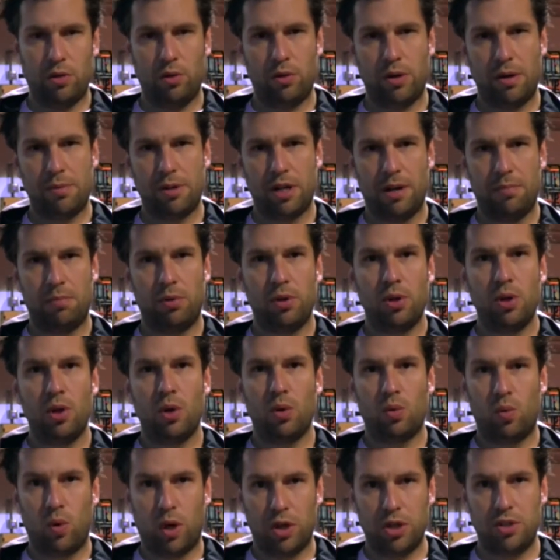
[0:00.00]
to wrap it up,
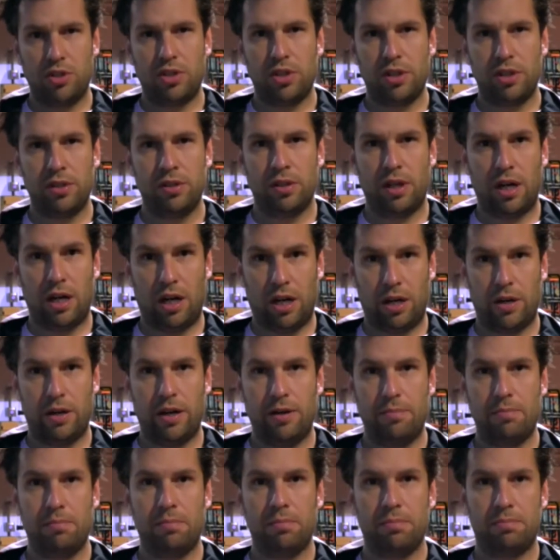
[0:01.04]
what is an
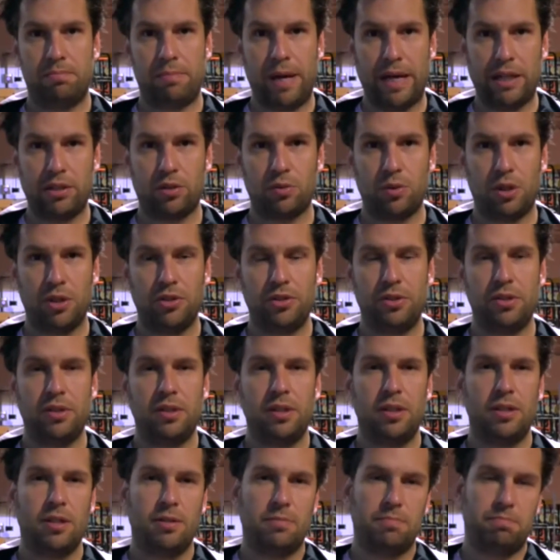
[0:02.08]
RM back squat?
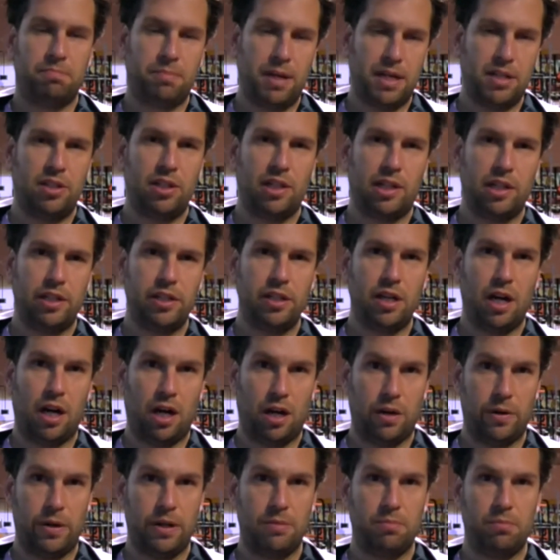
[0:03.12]
Basically,
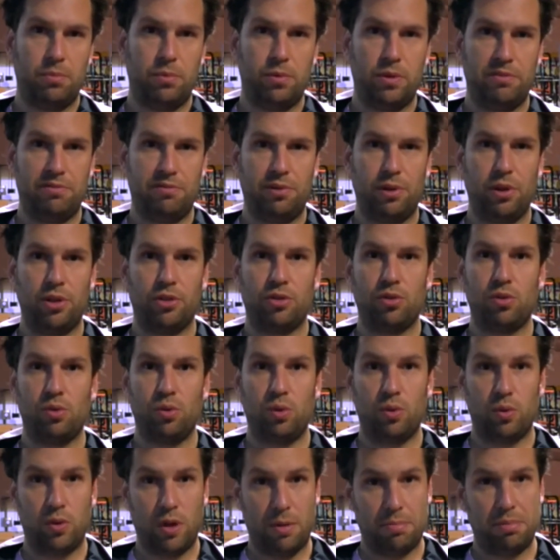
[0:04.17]
RM refers
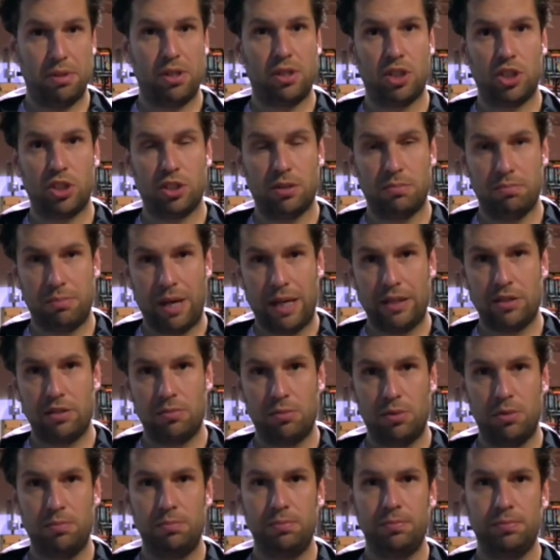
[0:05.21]
to repetition
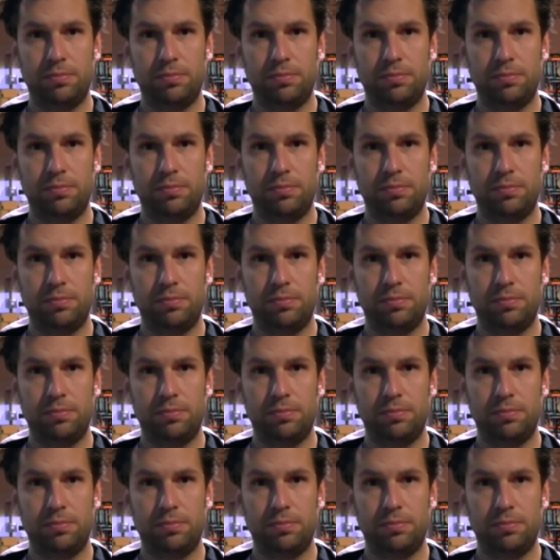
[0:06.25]
maximum.